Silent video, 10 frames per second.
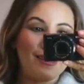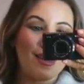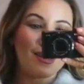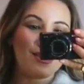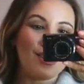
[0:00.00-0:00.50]
it in
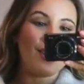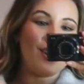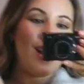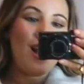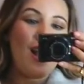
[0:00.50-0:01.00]

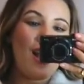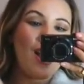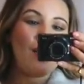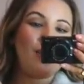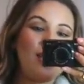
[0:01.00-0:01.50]
London.
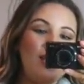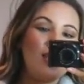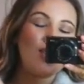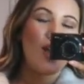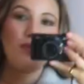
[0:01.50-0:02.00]
This
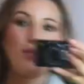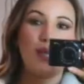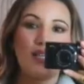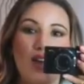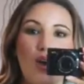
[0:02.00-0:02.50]
is a timeless
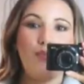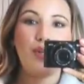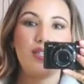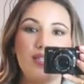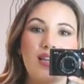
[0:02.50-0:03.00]
piece. I would
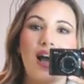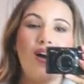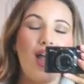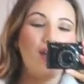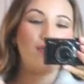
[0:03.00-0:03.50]
bring this
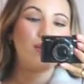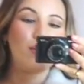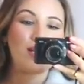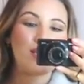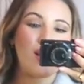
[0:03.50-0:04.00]
out every
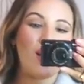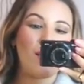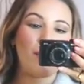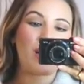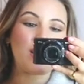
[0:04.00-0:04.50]

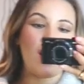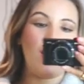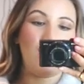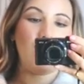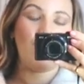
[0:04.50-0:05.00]
winter because
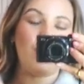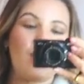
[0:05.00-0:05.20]
I love